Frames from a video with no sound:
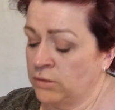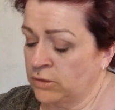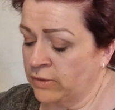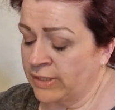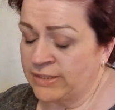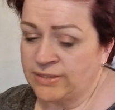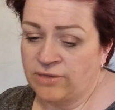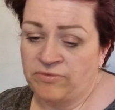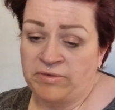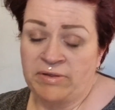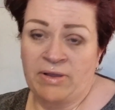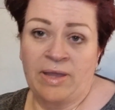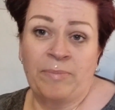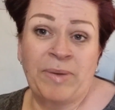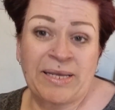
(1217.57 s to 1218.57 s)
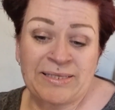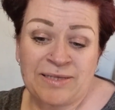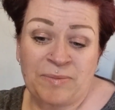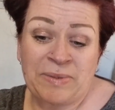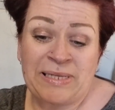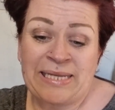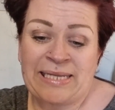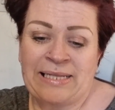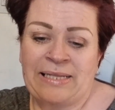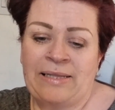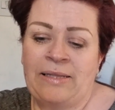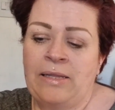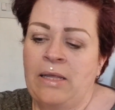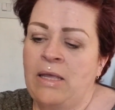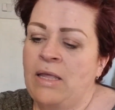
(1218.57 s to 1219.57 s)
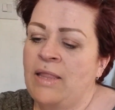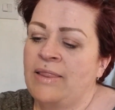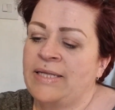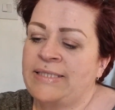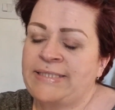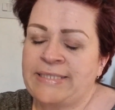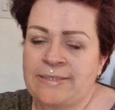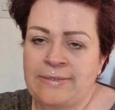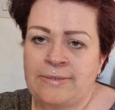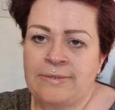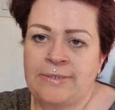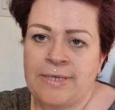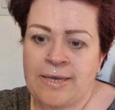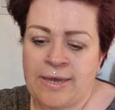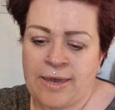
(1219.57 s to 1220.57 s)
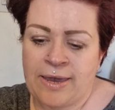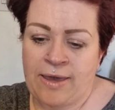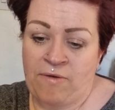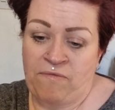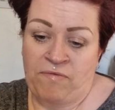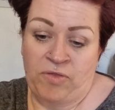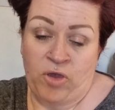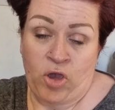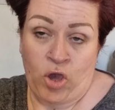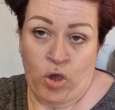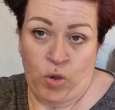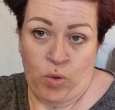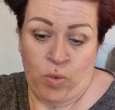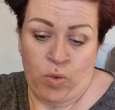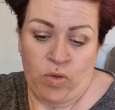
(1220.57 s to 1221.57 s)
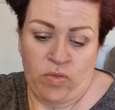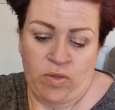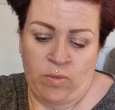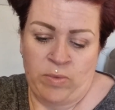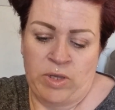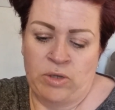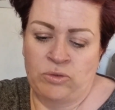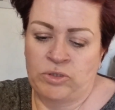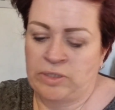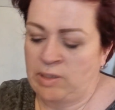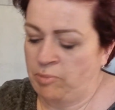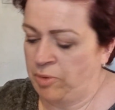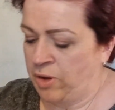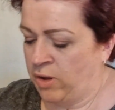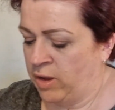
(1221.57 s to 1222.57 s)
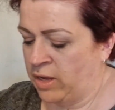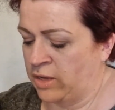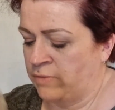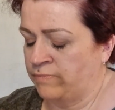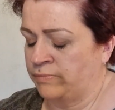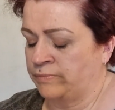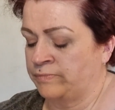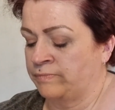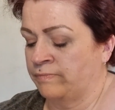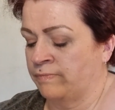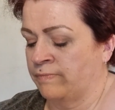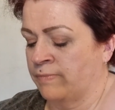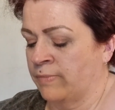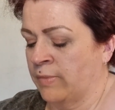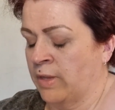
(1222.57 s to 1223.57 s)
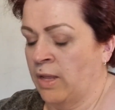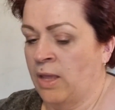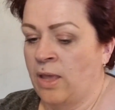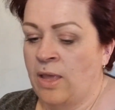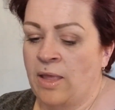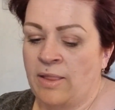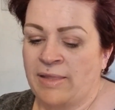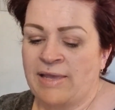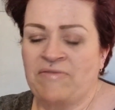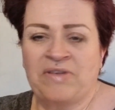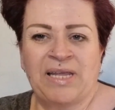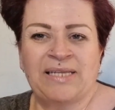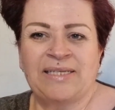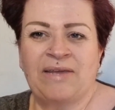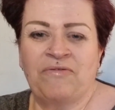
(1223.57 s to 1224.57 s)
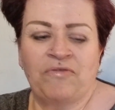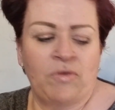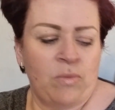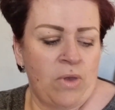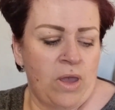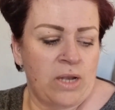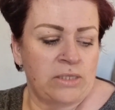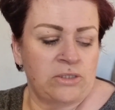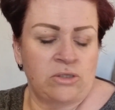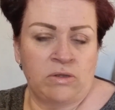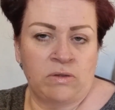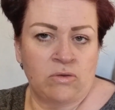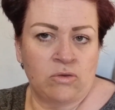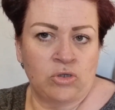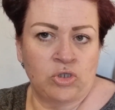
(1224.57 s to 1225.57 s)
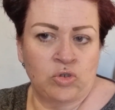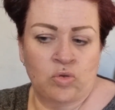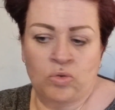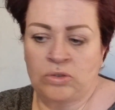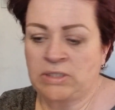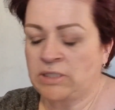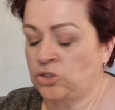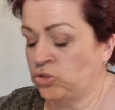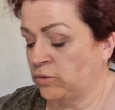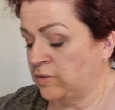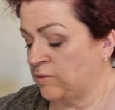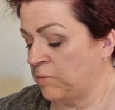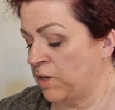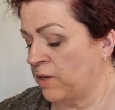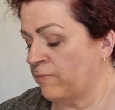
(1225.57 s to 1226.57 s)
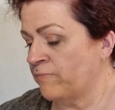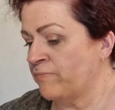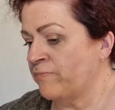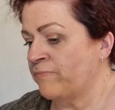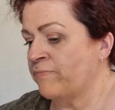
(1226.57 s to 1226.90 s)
So that's everything I picked up in Lidl. They didn't have the Coke that we usually buy. They haven't had it in for a while. I don't know, they've got a shortage or something.